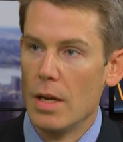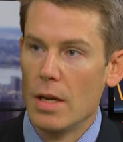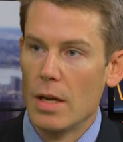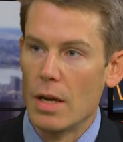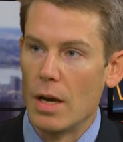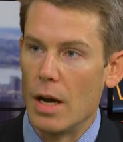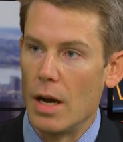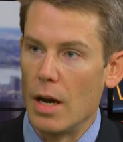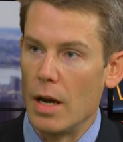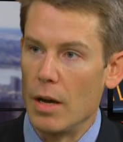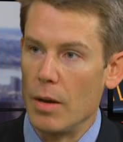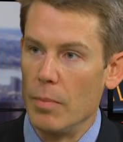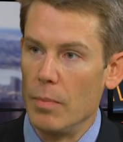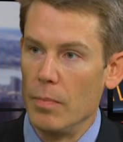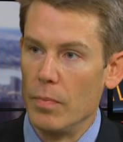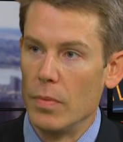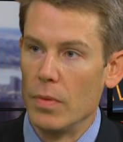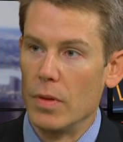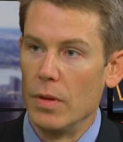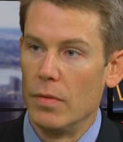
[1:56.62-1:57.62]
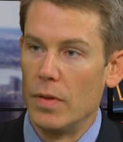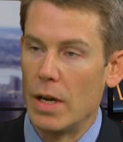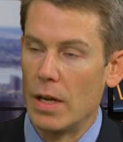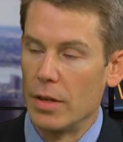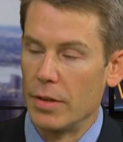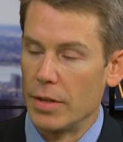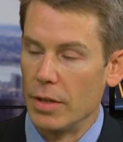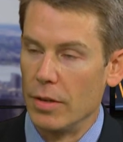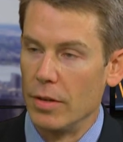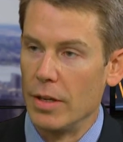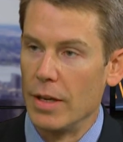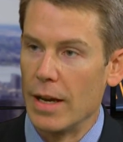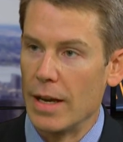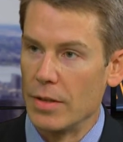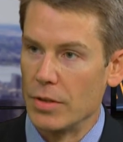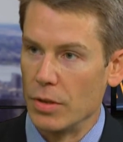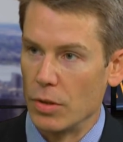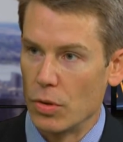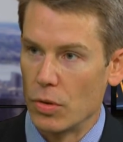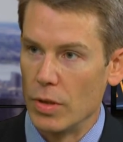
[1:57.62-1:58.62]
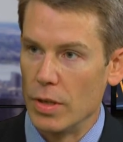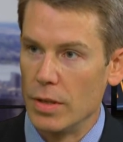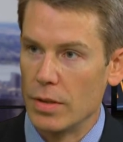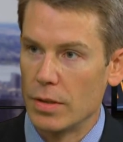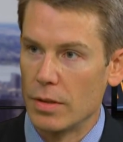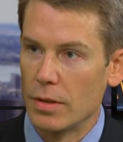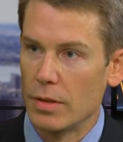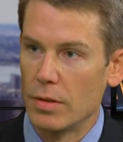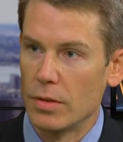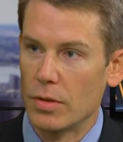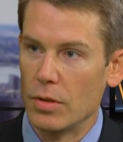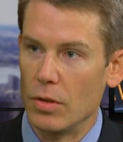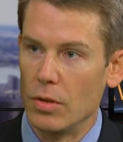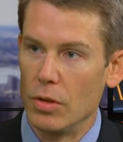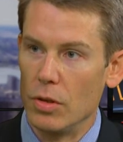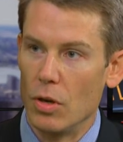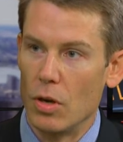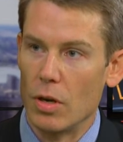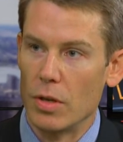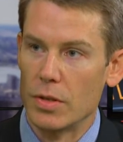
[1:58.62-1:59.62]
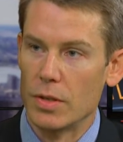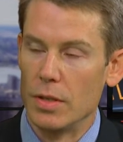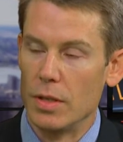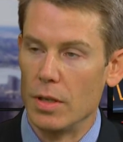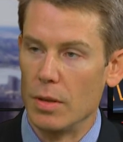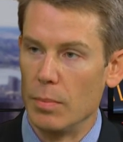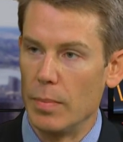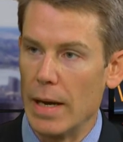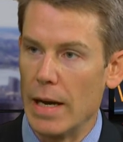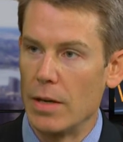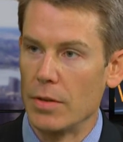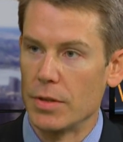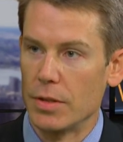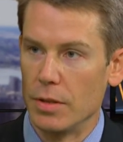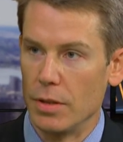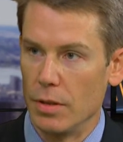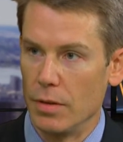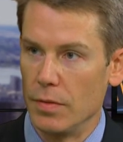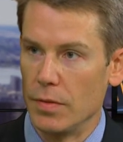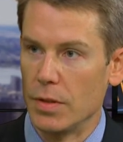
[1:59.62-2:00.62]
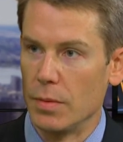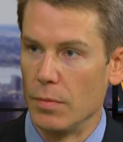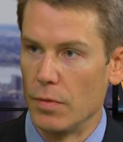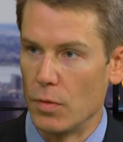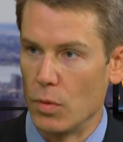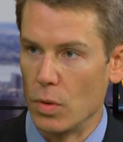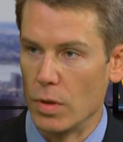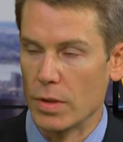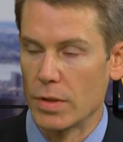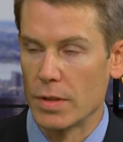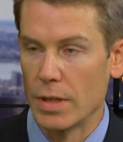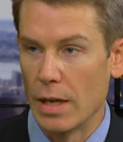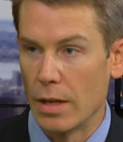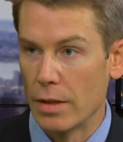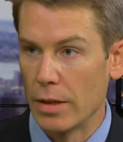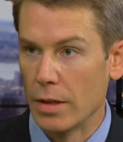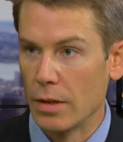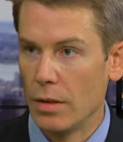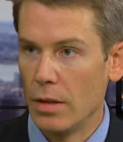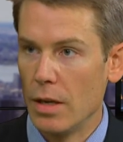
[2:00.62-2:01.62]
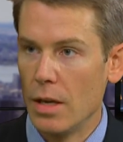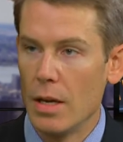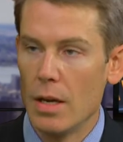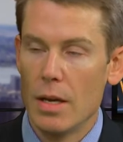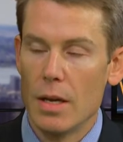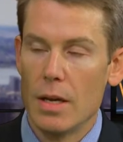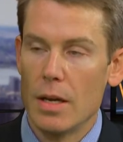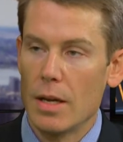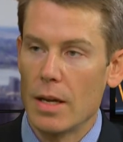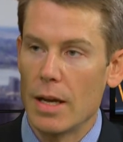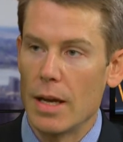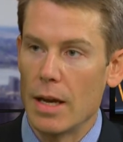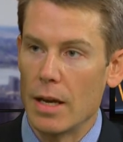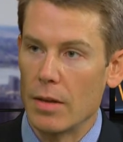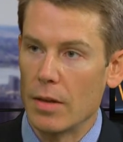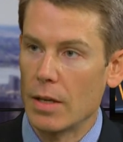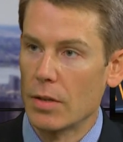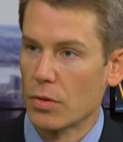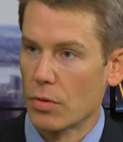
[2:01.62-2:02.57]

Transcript: The volatility has increased, so you are seeing bouts of some forced selling, and that's